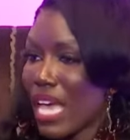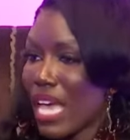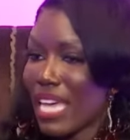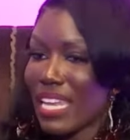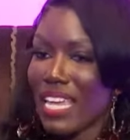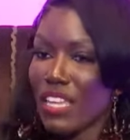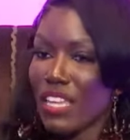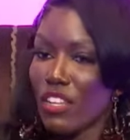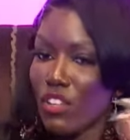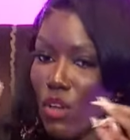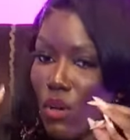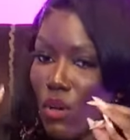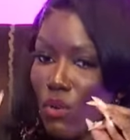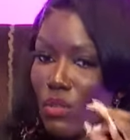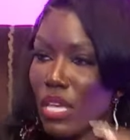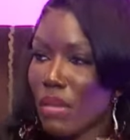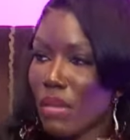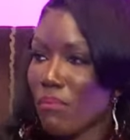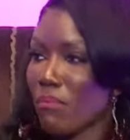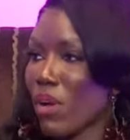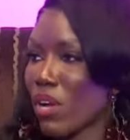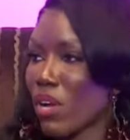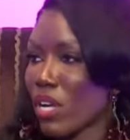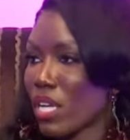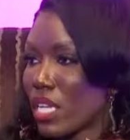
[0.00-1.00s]
And I know
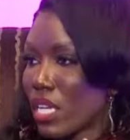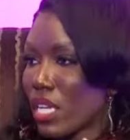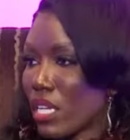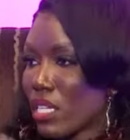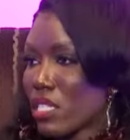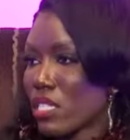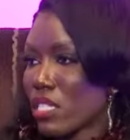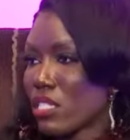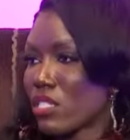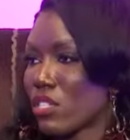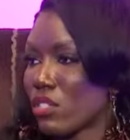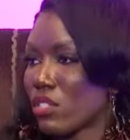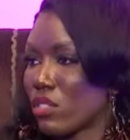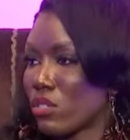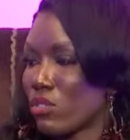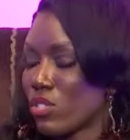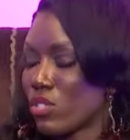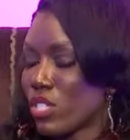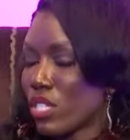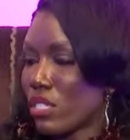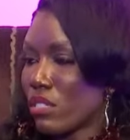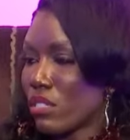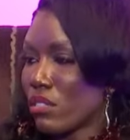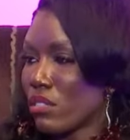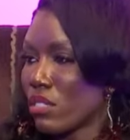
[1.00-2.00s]
that marketing is a
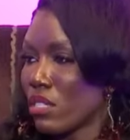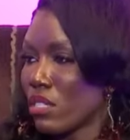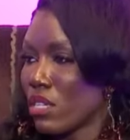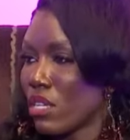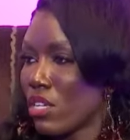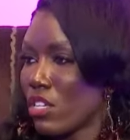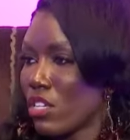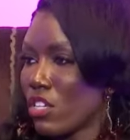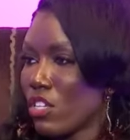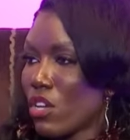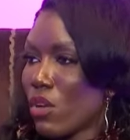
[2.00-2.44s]
solution, right.